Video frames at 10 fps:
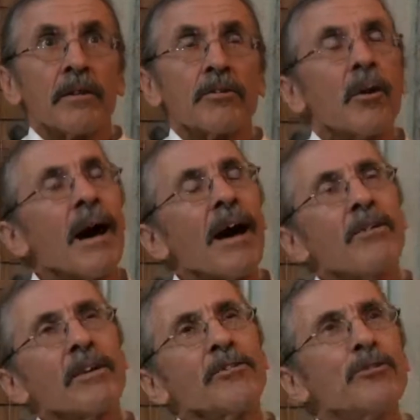So
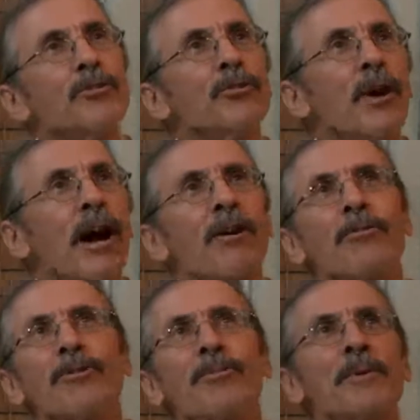how
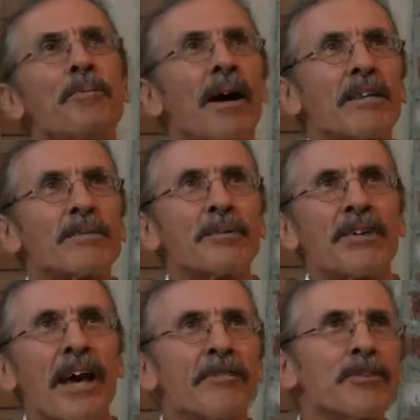would it be possible
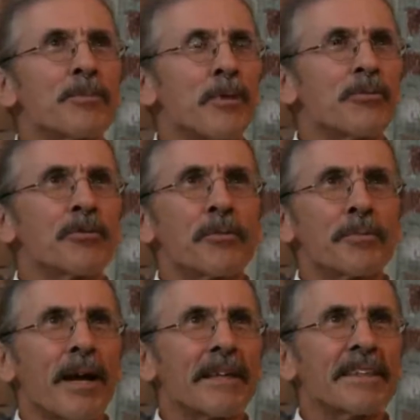to have a spiritual
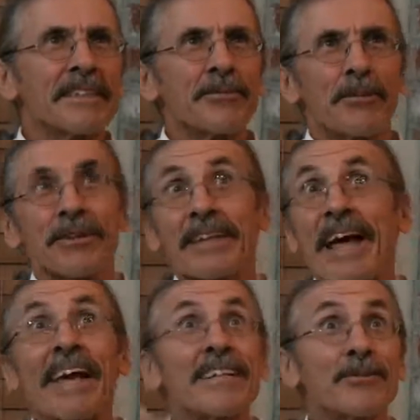practice where
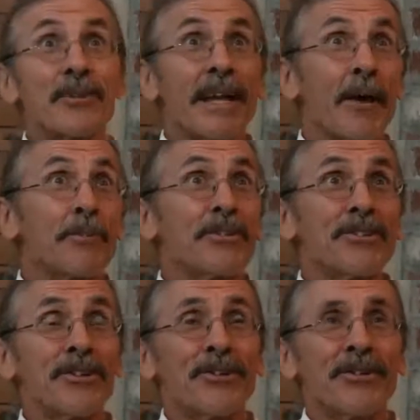that is what happens
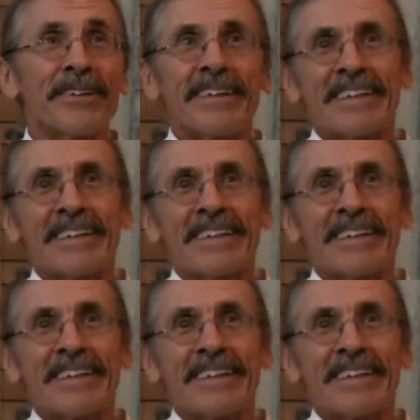to you?